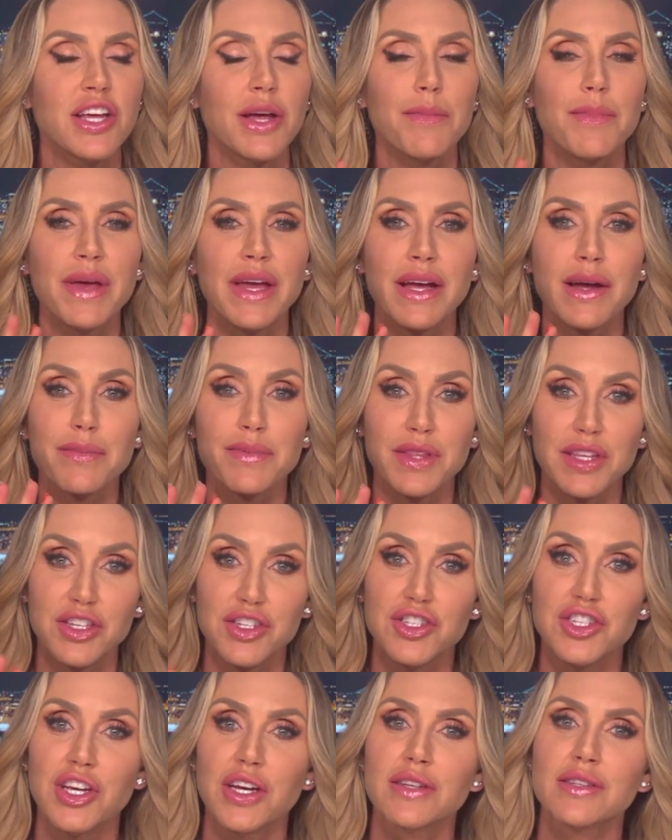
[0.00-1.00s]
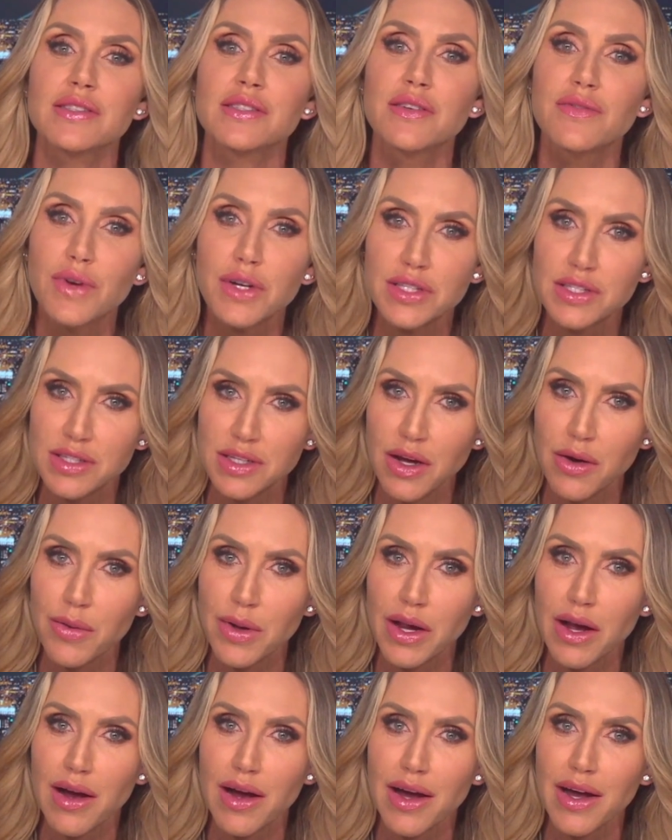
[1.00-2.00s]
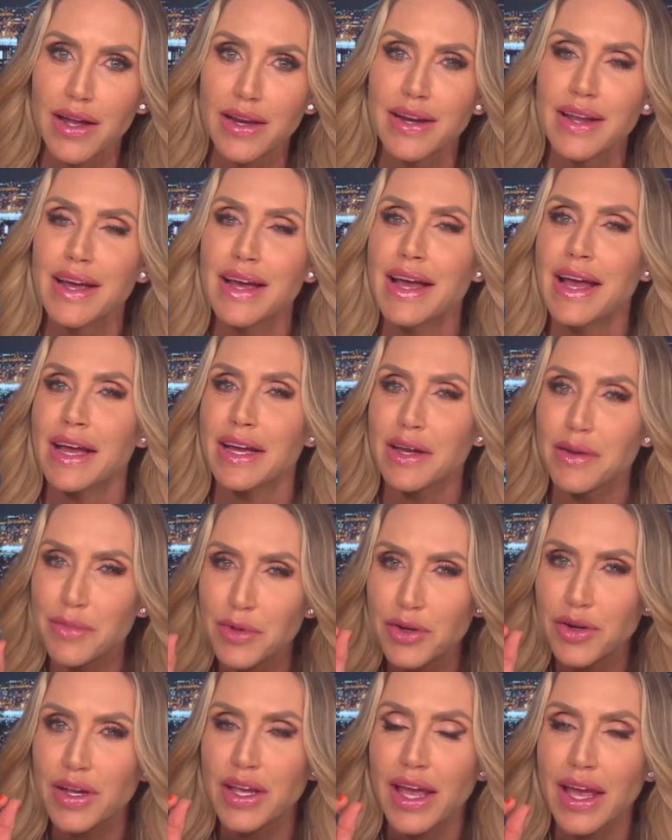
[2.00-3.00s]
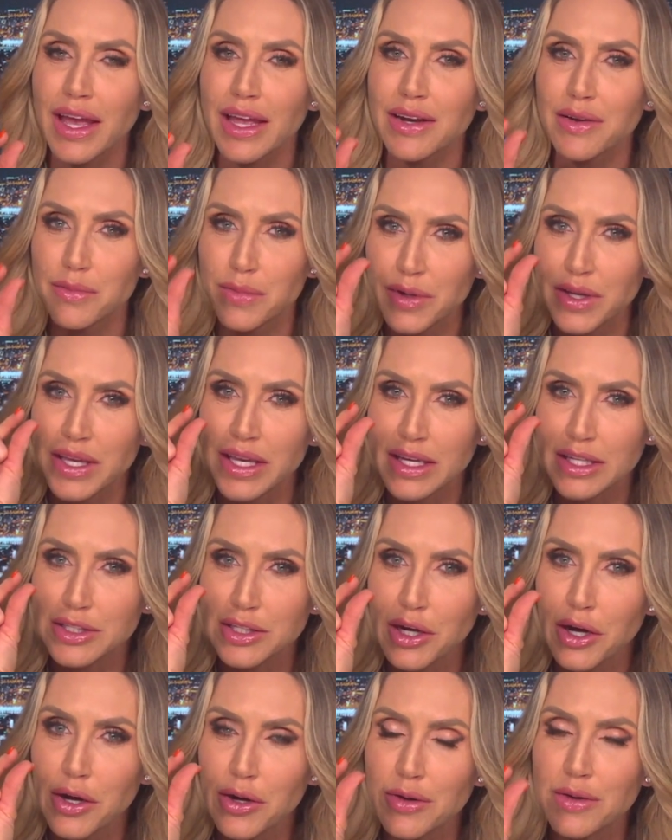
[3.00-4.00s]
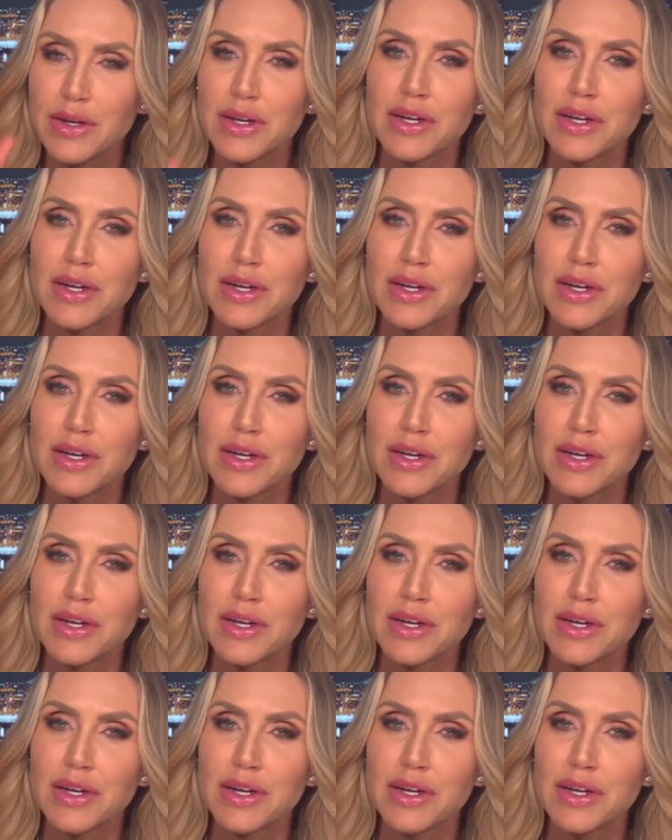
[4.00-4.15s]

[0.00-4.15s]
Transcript: and pick up the gist of what's going on, communicate poquito.